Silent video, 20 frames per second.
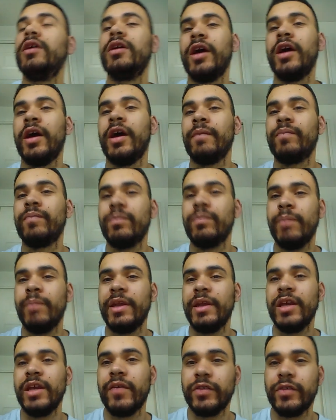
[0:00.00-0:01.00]
Many others
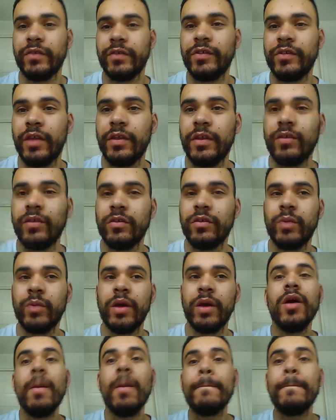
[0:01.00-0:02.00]
have said this as well,
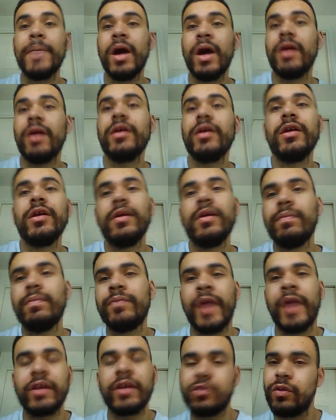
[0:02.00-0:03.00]
but that's
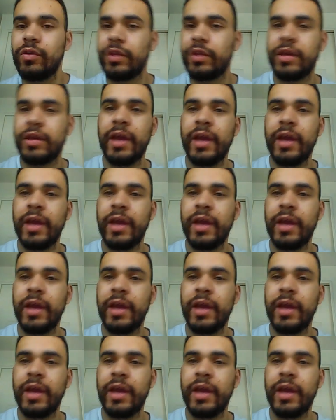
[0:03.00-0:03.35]
not the case.